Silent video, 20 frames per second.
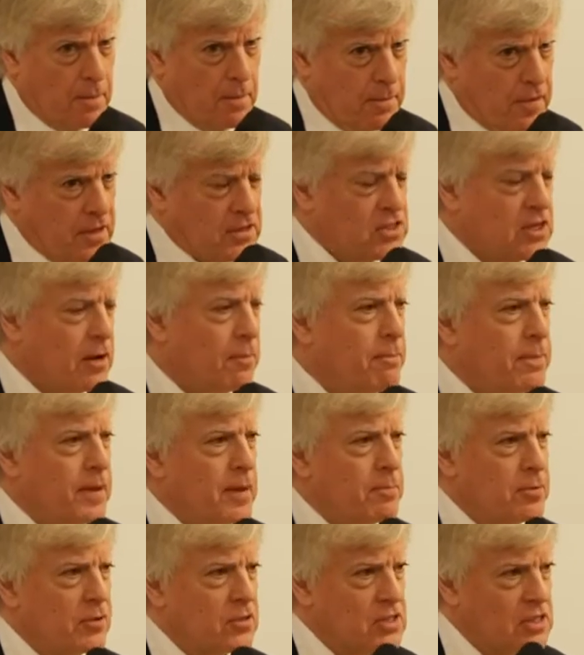Some
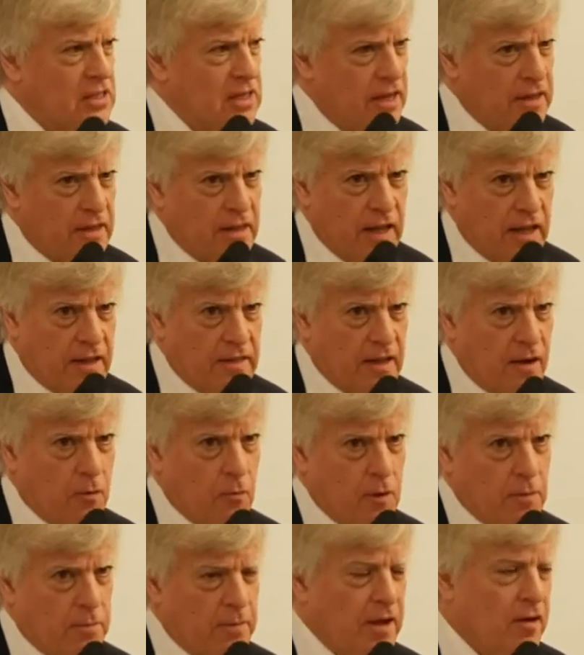people said that there
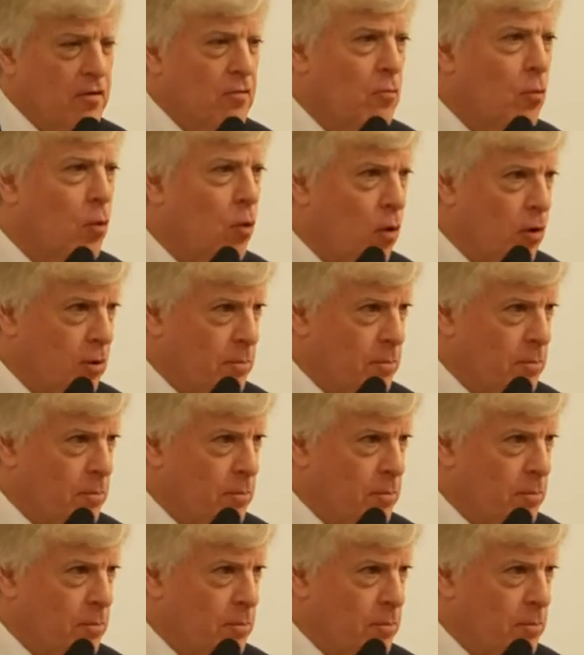would be a war